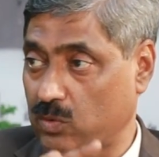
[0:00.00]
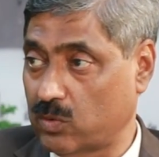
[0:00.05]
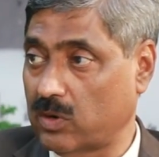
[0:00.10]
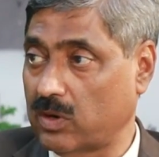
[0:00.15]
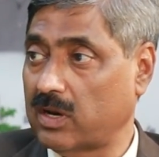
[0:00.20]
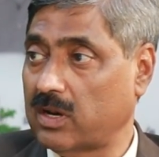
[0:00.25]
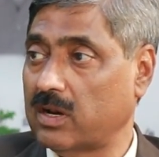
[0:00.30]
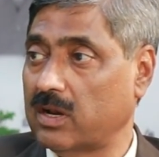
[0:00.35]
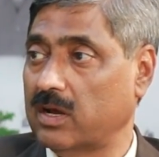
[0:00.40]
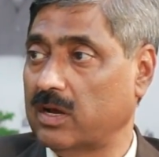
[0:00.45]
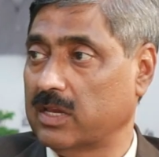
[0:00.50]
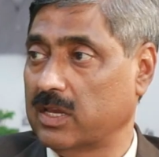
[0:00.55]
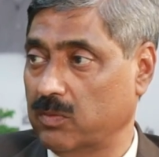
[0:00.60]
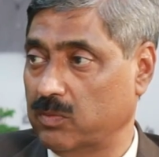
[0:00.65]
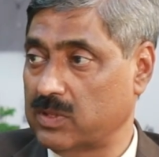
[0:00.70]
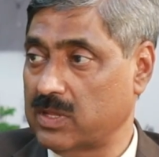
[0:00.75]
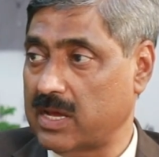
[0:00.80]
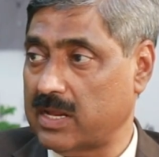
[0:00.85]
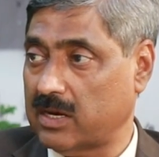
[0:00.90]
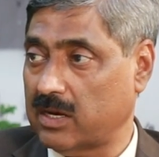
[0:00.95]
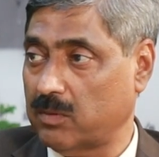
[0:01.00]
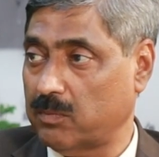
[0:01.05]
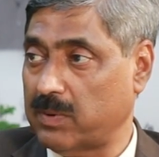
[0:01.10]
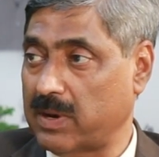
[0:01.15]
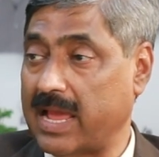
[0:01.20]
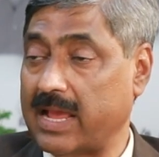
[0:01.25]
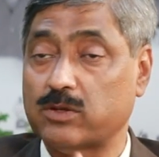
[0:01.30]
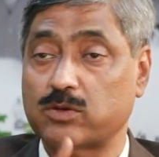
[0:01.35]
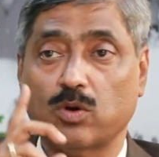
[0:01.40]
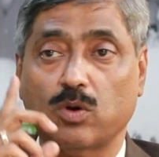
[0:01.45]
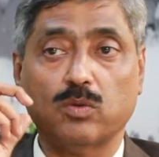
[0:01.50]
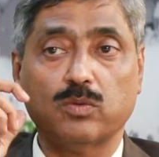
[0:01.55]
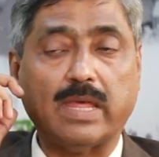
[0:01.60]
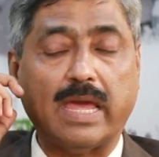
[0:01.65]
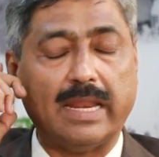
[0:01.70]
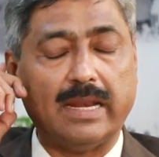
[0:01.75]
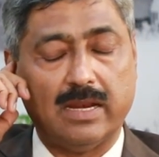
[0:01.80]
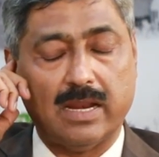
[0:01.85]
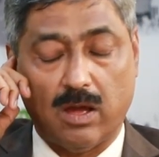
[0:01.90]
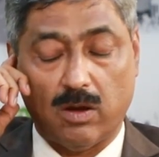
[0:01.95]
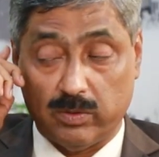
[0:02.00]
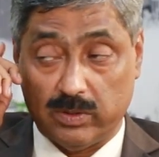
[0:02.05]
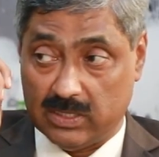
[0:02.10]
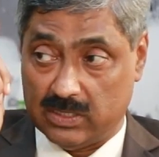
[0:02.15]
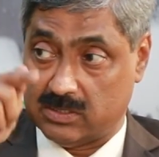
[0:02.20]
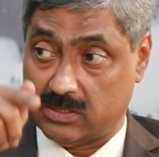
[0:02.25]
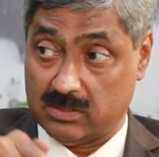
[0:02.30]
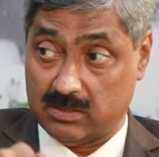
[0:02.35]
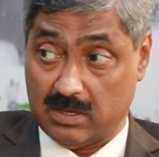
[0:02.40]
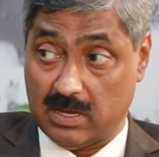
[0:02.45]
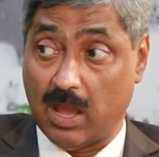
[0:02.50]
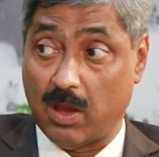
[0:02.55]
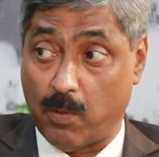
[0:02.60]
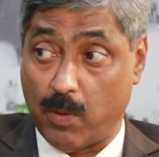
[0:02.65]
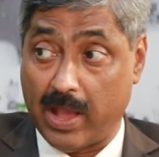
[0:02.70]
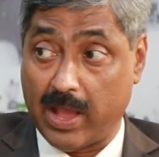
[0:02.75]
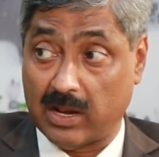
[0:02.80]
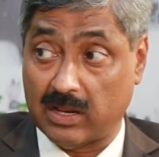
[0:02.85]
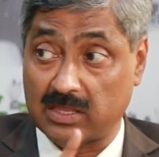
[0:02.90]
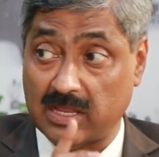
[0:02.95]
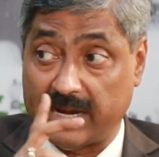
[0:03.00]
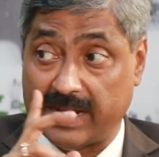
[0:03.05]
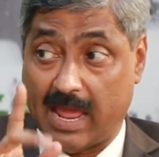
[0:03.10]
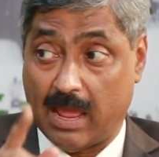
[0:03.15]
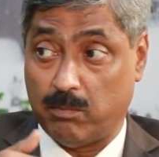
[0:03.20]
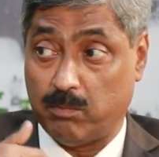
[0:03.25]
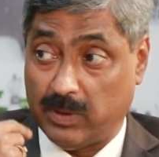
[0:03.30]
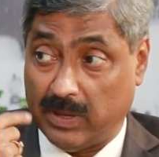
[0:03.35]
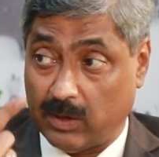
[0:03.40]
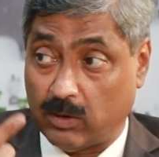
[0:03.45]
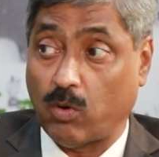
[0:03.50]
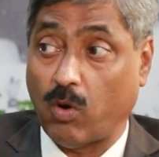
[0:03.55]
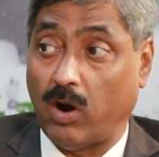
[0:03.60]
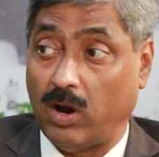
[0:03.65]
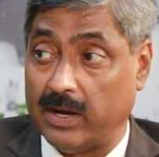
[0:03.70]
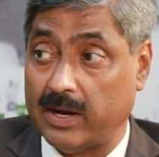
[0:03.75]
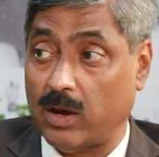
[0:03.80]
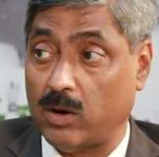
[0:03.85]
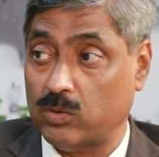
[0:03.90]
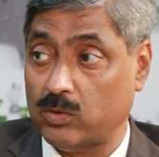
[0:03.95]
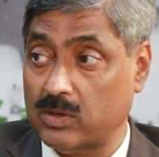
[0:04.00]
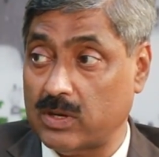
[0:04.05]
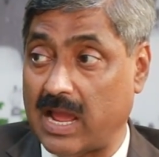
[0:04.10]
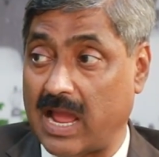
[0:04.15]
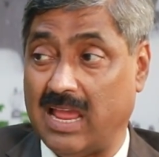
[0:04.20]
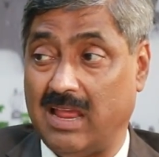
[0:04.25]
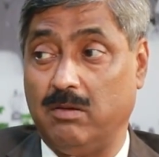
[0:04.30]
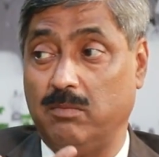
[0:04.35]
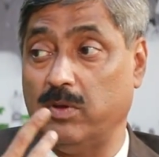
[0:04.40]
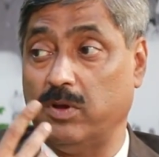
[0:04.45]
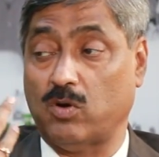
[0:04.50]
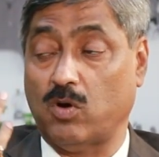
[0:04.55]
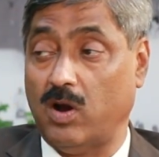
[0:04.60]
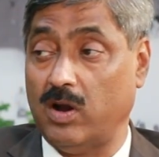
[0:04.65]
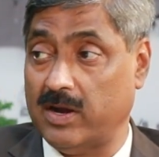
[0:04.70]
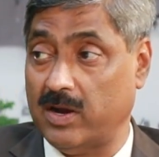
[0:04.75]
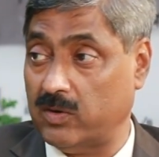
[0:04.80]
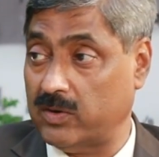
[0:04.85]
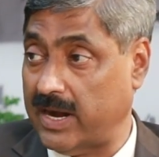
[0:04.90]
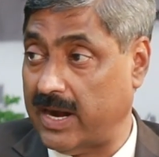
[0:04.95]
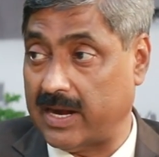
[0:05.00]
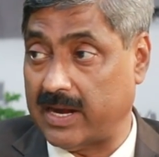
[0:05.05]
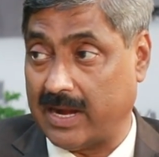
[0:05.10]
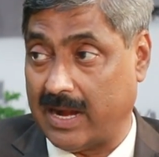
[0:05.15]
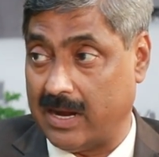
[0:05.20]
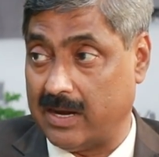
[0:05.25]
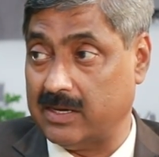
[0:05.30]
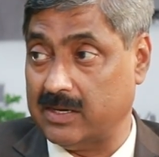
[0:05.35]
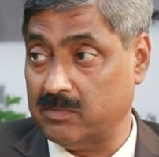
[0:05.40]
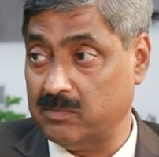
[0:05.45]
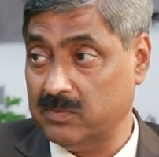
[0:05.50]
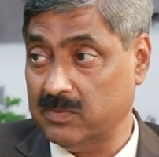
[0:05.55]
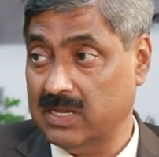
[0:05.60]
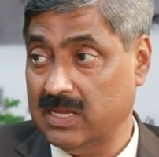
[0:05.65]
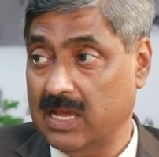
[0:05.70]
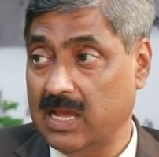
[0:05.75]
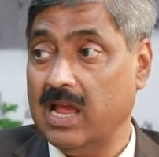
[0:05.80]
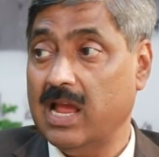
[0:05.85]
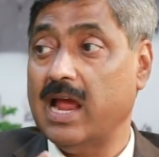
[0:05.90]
to give the reply. So that now he's aware that I am being called out. I will be called out at random